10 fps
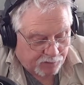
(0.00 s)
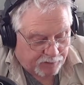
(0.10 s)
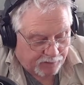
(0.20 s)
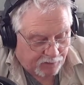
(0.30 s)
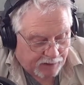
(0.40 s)

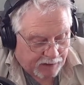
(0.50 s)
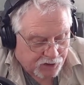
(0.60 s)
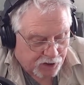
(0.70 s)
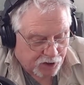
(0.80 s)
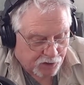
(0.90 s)
Okay,
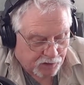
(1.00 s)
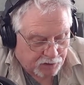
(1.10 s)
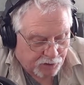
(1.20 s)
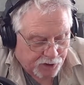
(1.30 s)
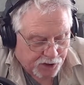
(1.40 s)
seizure
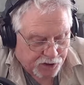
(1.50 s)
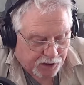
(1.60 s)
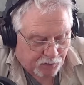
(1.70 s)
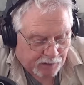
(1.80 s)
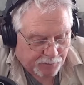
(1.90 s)
included
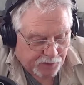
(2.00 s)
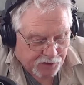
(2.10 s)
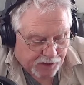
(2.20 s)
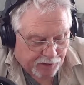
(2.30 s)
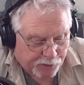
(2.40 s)
16 weapons
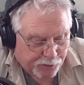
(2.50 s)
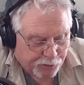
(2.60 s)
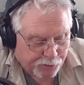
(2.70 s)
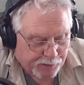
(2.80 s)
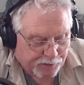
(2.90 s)
and
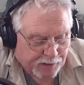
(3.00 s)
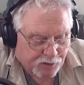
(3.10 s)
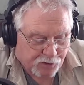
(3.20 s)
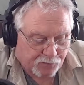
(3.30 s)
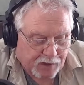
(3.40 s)

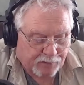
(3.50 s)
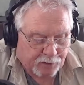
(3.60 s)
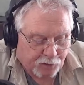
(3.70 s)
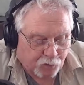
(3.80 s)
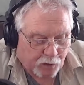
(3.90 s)

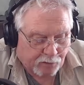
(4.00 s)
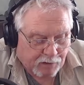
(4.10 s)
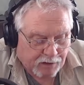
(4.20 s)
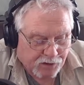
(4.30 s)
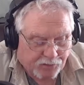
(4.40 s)
3,520
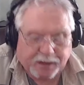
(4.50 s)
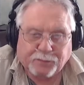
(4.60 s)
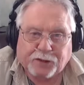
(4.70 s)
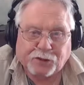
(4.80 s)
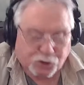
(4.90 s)
rounds of
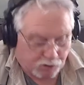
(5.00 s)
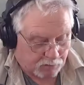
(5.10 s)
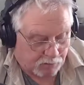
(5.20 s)
ammunition.